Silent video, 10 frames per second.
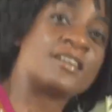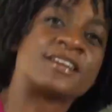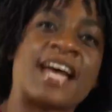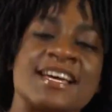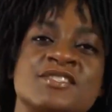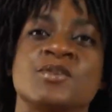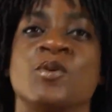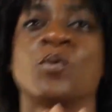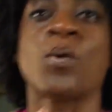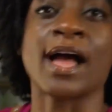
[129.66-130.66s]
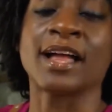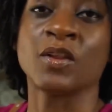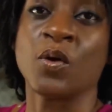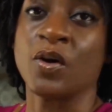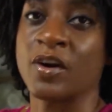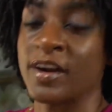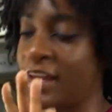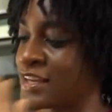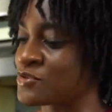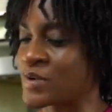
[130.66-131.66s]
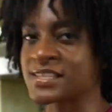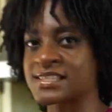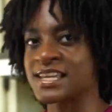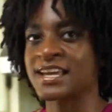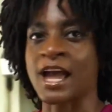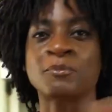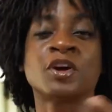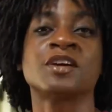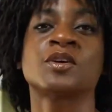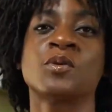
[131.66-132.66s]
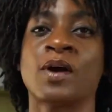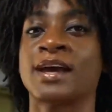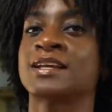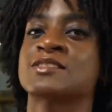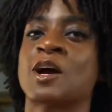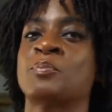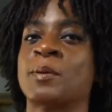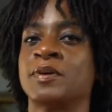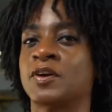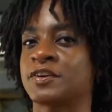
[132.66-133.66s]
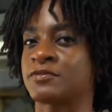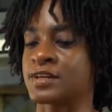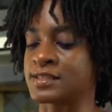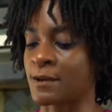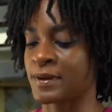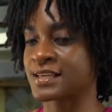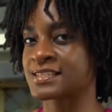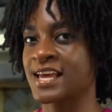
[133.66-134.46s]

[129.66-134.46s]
Guys, while our egg is resting, I'm gonna go ahead and start prepping our different toppings.